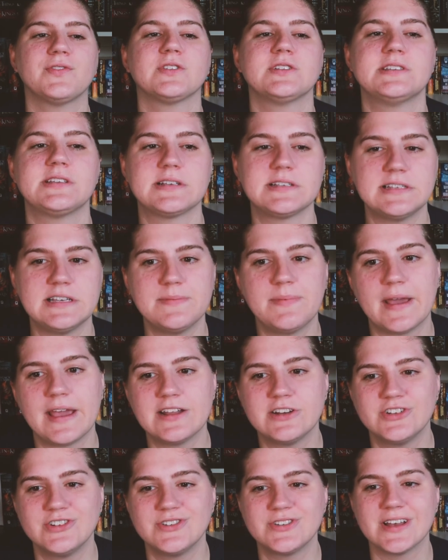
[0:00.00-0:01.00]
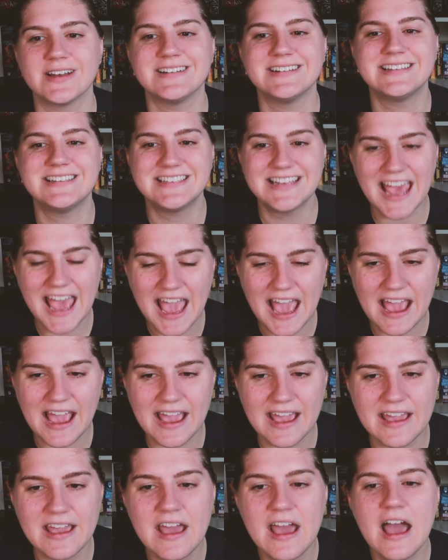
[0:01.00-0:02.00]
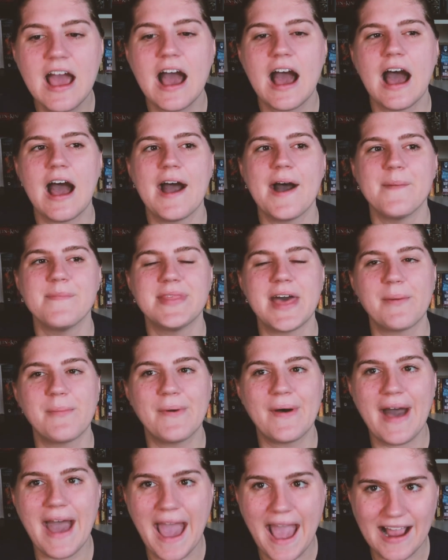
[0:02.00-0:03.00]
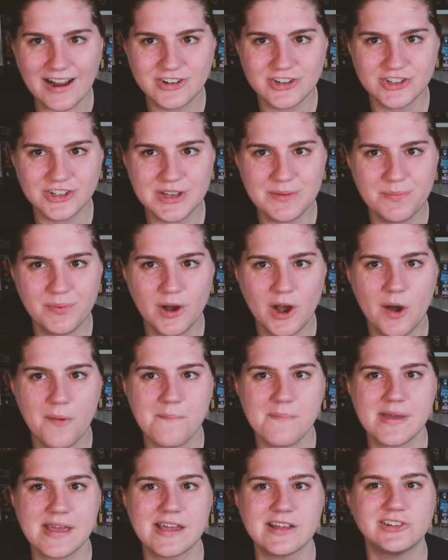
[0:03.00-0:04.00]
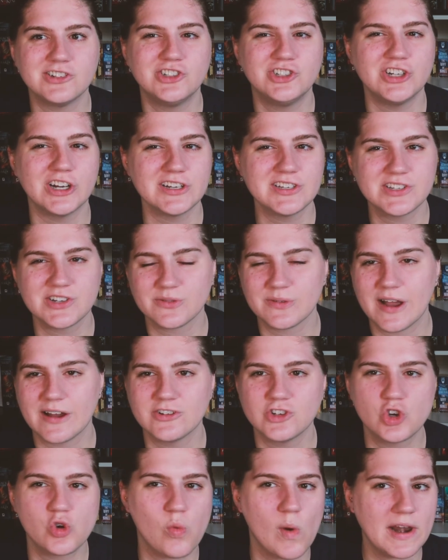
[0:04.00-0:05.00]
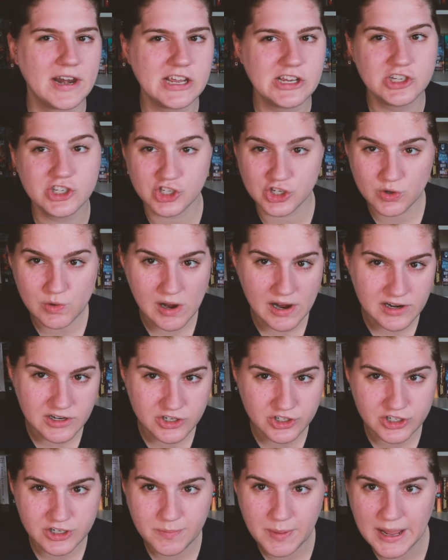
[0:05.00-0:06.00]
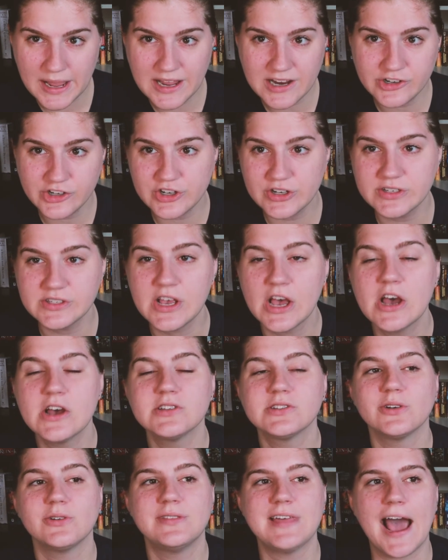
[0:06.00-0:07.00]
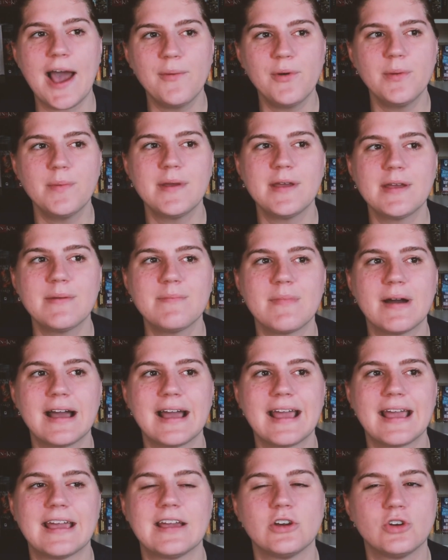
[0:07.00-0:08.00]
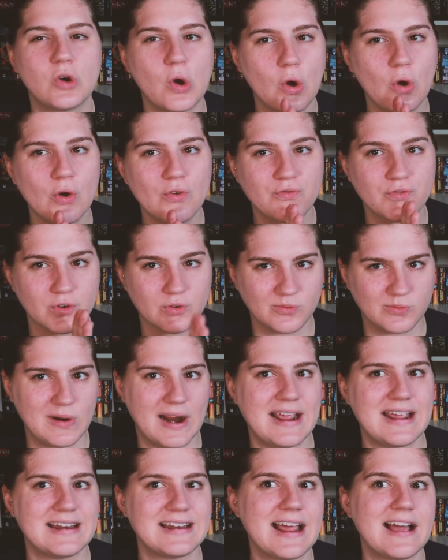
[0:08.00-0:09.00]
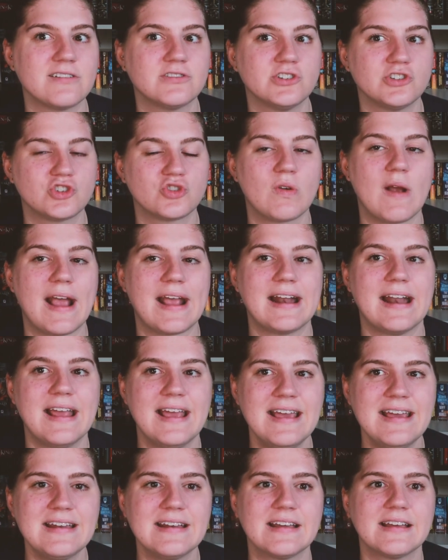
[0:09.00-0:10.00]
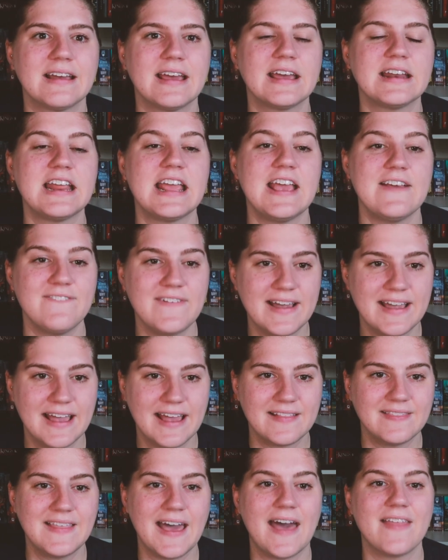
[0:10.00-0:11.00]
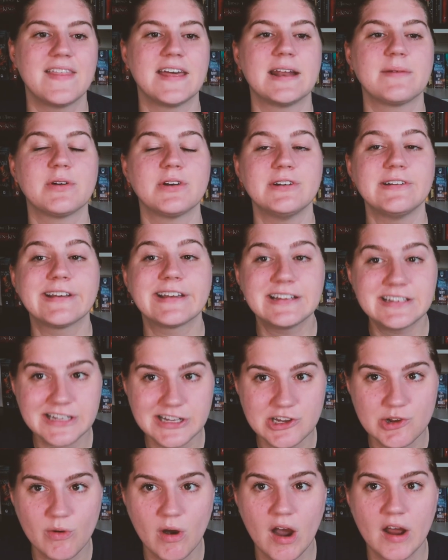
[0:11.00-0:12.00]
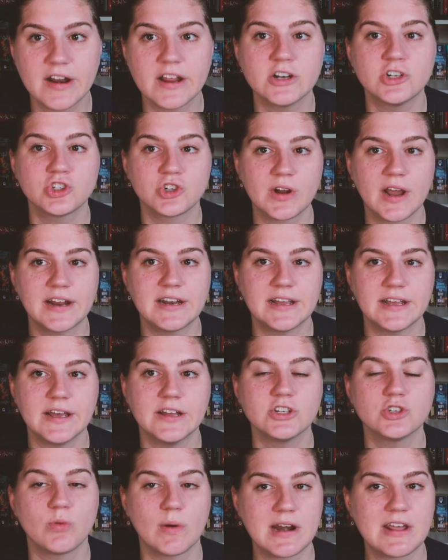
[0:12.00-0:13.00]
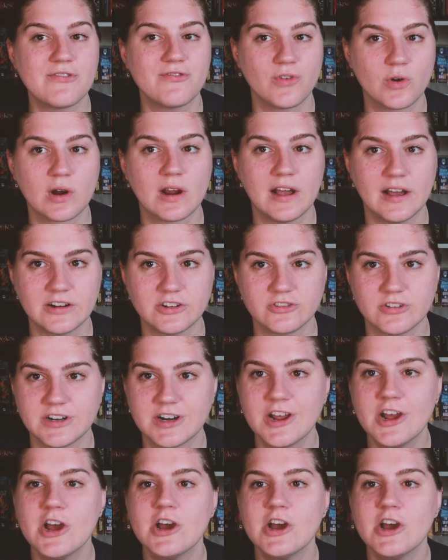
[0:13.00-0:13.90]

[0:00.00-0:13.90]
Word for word: for 60 pages a day, that will actually put me just around 2,200 pages. So that will be my goal for right now to try and hit. And if I hit that, then I'm going to continue on and try to hit 2,400.